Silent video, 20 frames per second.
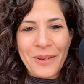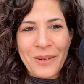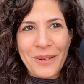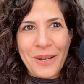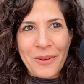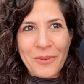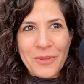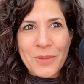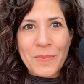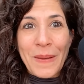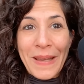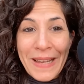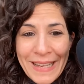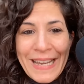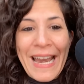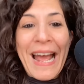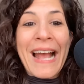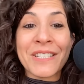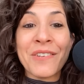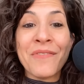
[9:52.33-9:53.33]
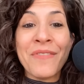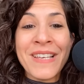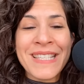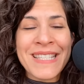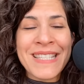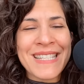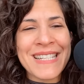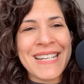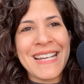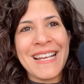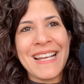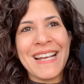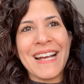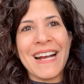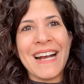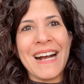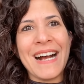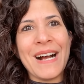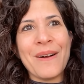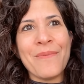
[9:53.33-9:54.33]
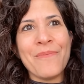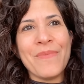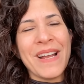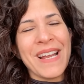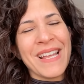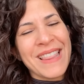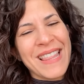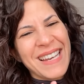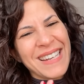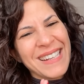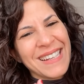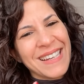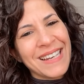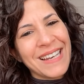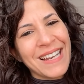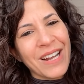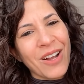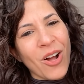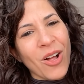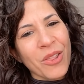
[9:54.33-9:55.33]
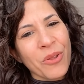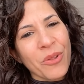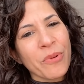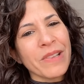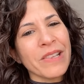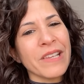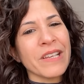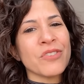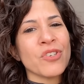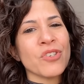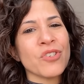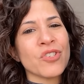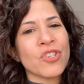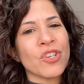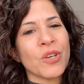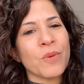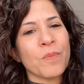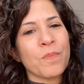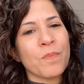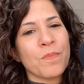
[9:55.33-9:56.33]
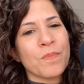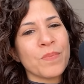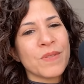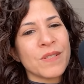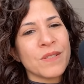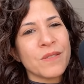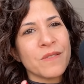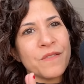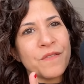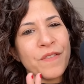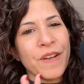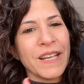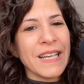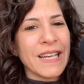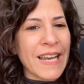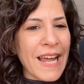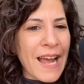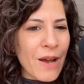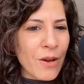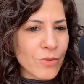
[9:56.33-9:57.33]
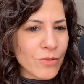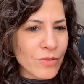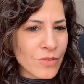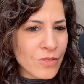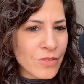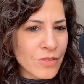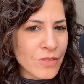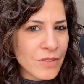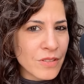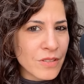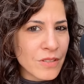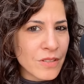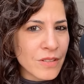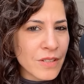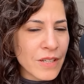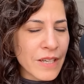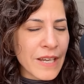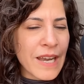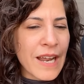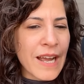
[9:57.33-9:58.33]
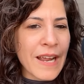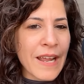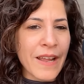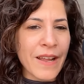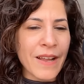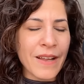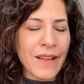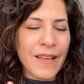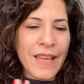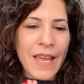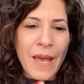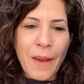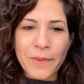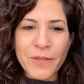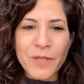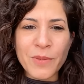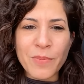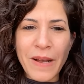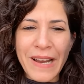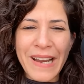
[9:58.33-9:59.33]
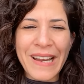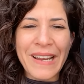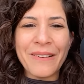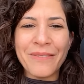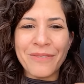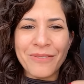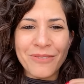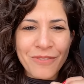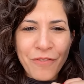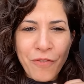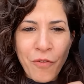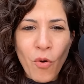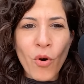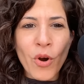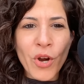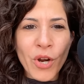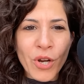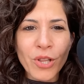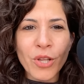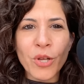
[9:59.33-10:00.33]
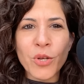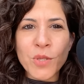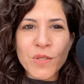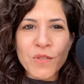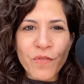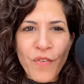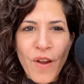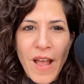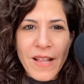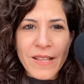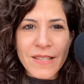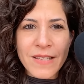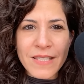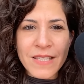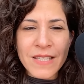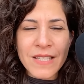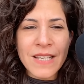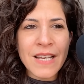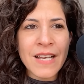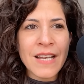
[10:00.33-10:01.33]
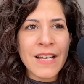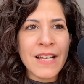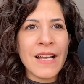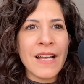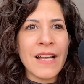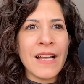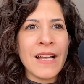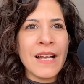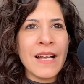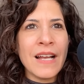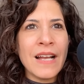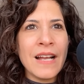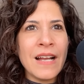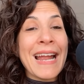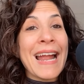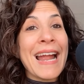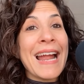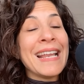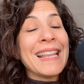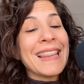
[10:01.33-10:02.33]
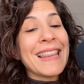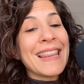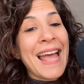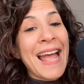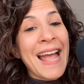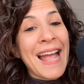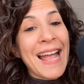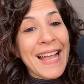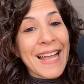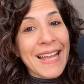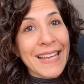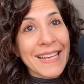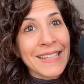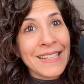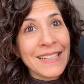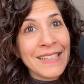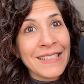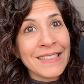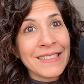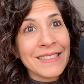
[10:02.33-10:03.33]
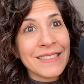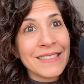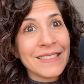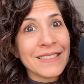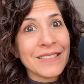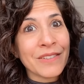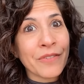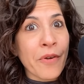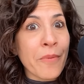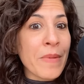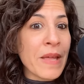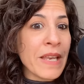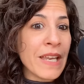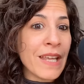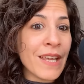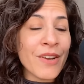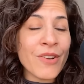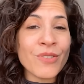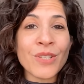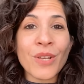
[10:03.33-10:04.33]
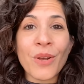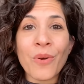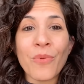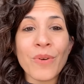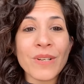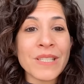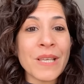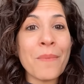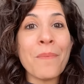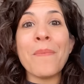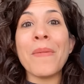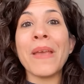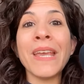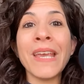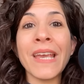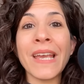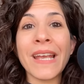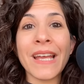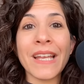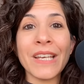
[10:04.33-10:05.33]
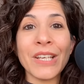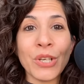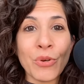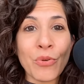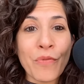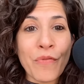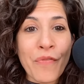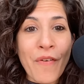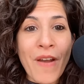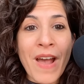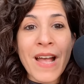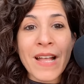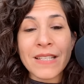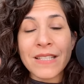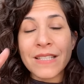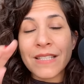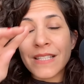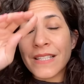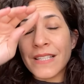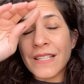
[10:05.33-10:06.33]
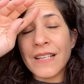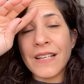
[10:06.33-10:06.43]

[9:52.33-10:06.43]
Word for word: I was being an activist. Um, and then kind of like all the relationships faded out. And I kept my four close friends. And then for many years, I wasn't making any new friends.